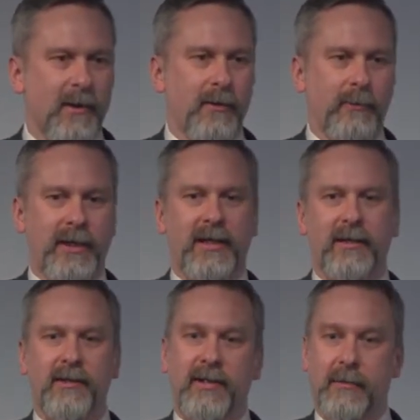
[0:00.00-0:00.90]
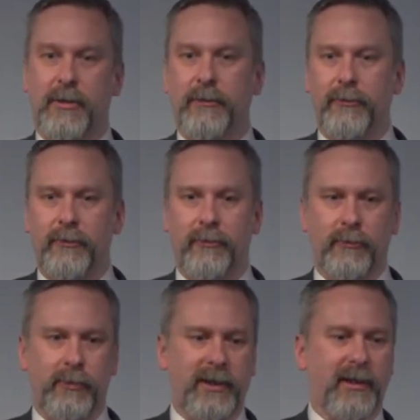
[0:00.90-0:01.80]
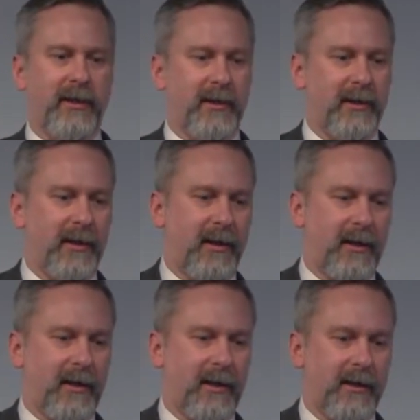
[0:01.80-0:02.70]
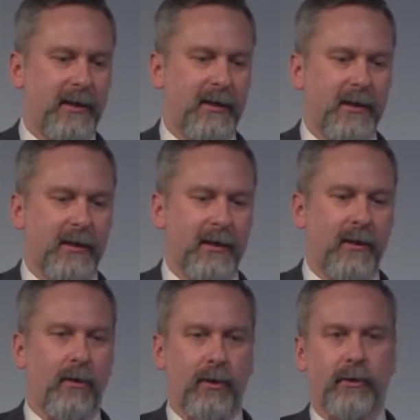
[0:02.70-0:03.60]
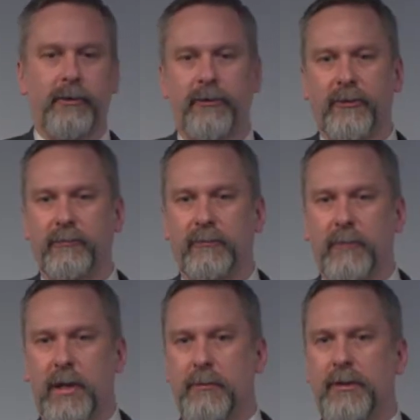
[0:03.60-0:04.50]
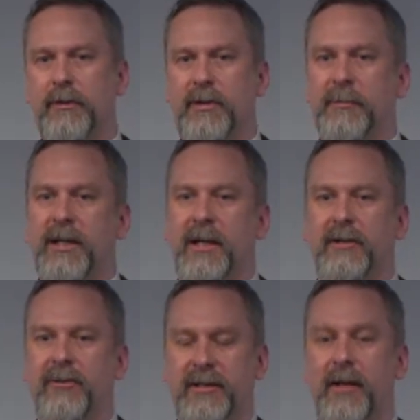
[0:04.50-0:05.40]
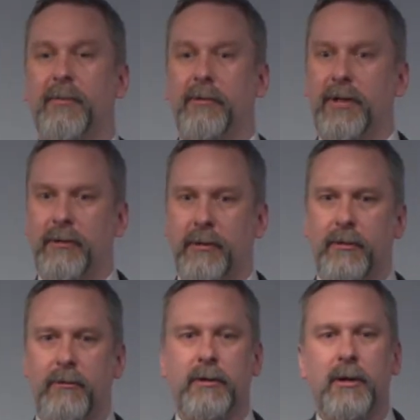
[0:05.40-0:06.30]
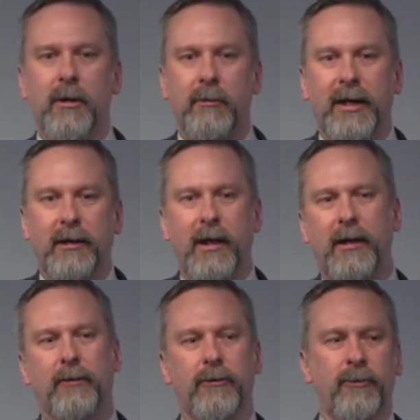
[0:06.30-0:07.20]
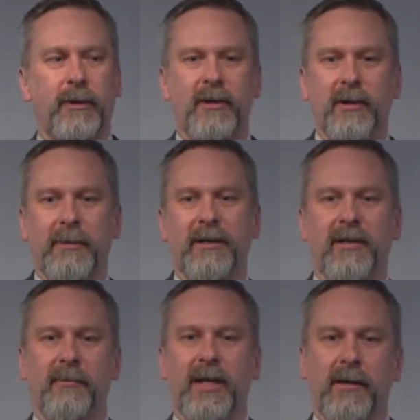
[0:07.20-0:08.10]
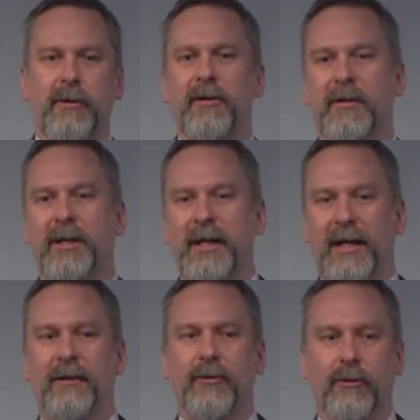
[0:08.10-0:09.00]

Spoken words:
We did demos, we did orals. I want you to come in and actually tell me what you know. Wait, I don't just want you to come in and tell me, I want you to come in and answer